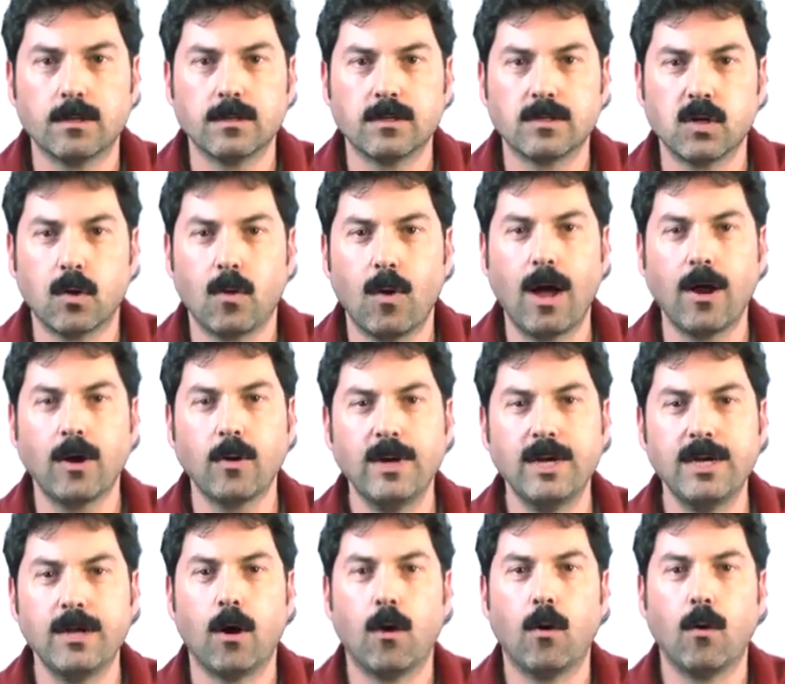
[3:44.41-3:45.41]
So how do
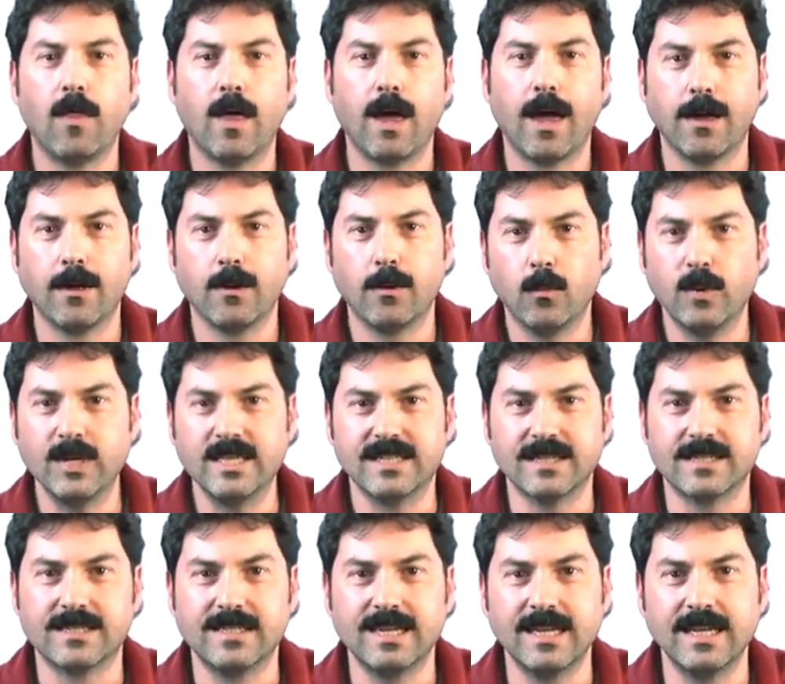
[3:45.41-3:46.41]
we know that we
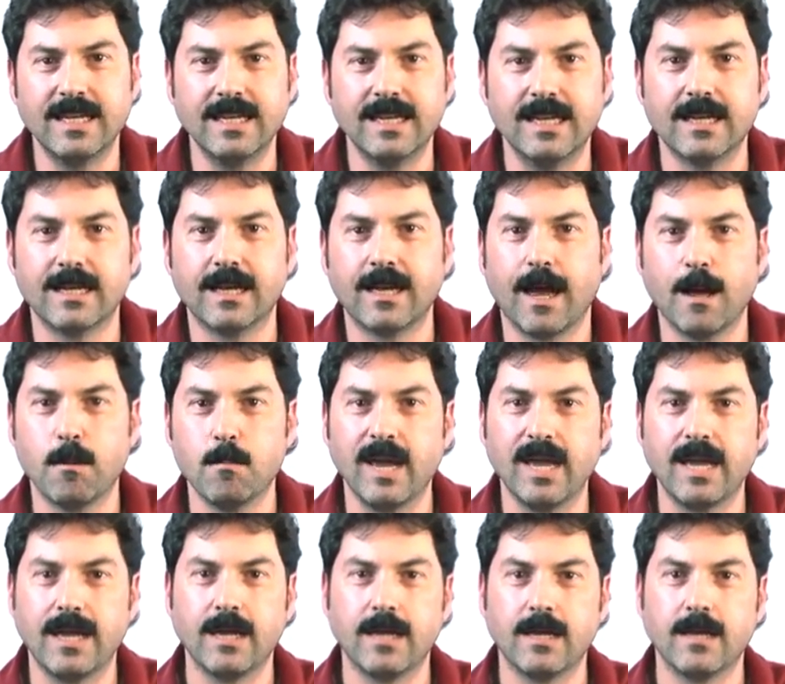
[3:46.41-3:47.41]
succeed at
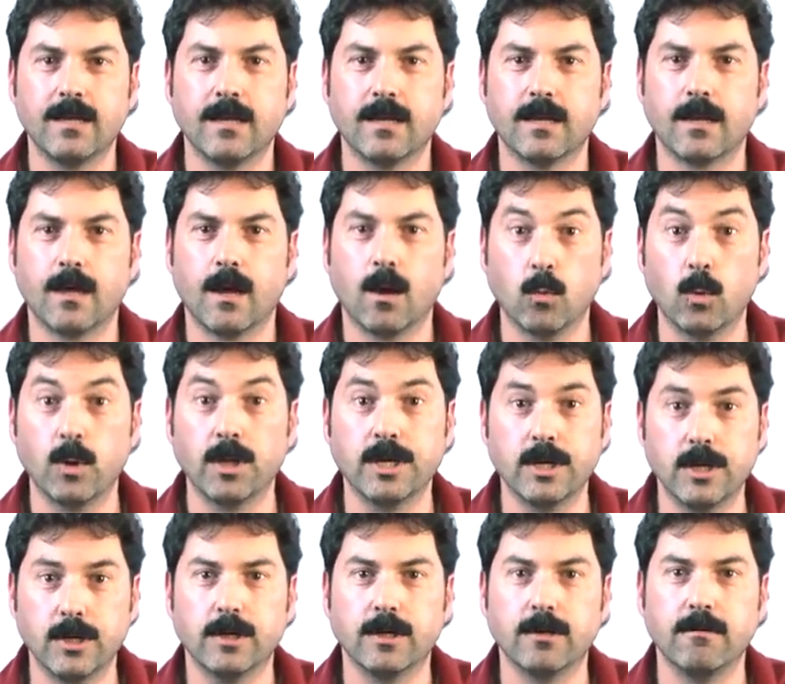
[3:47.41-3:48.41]
making a really
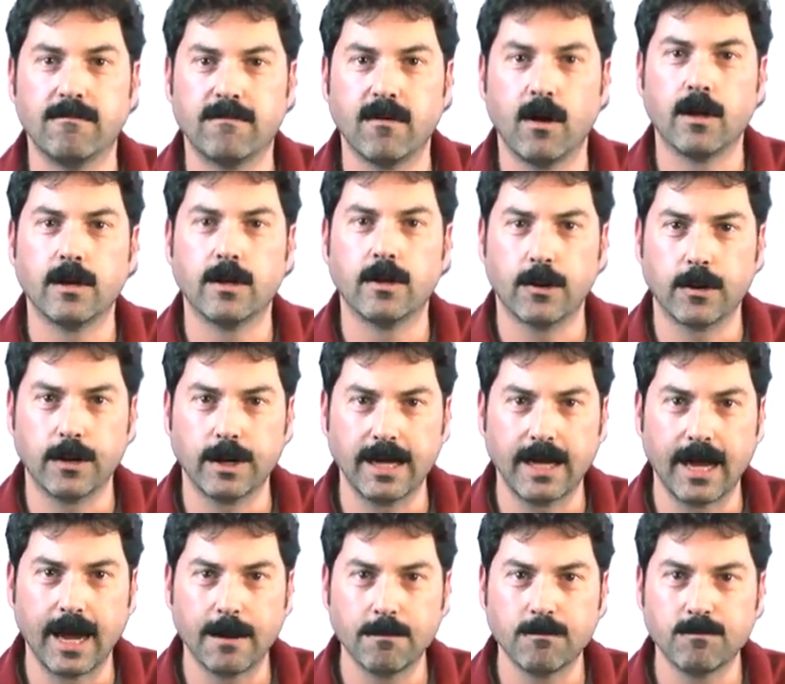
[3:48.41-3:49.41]
good, fun
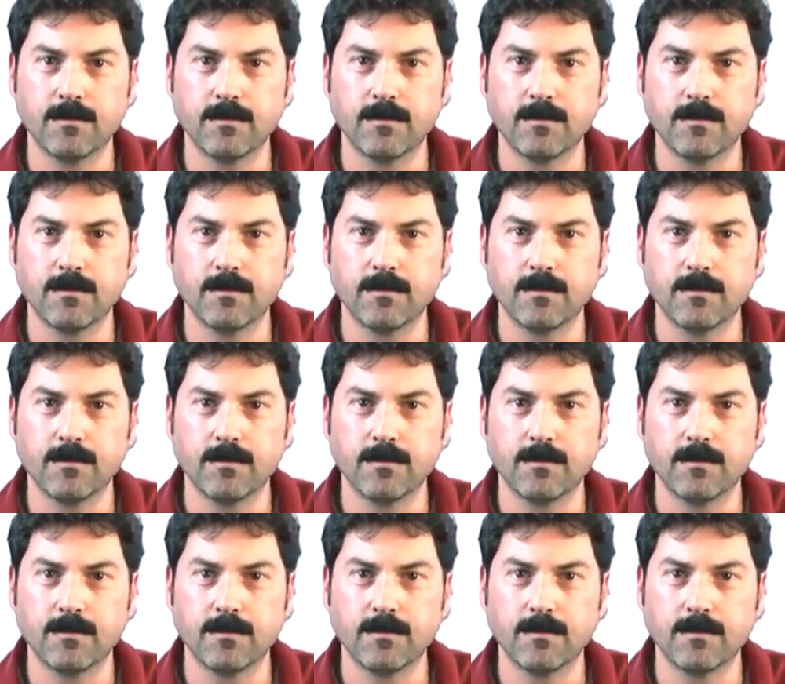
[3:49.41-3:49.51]
learning game?